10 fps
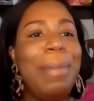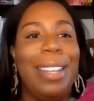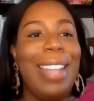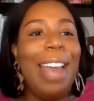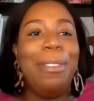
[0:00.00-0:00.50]
I
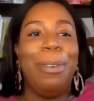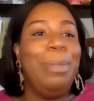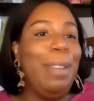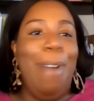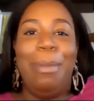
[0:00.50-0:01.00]
mean, a lot of
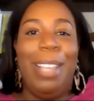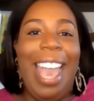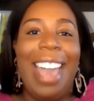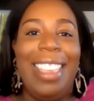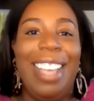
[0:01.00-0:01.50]
groups have probably
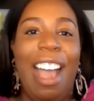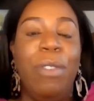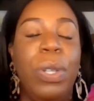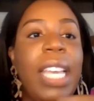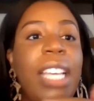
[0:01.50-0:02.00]
had this
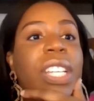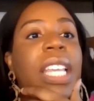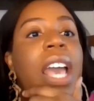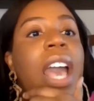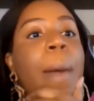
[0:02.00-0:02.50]

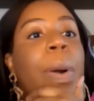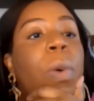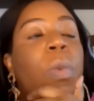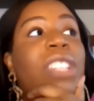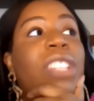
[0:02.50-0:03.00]
conversation,
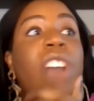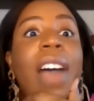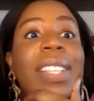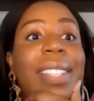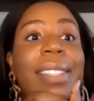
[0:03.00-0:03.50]
but we
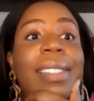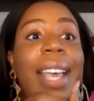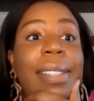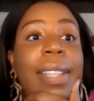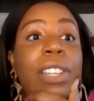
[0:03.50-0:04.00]
saw the
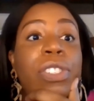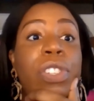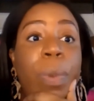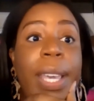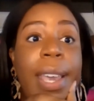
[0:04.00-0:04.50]
success in
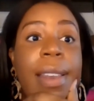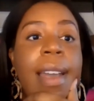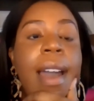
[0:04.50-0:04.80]
doing it.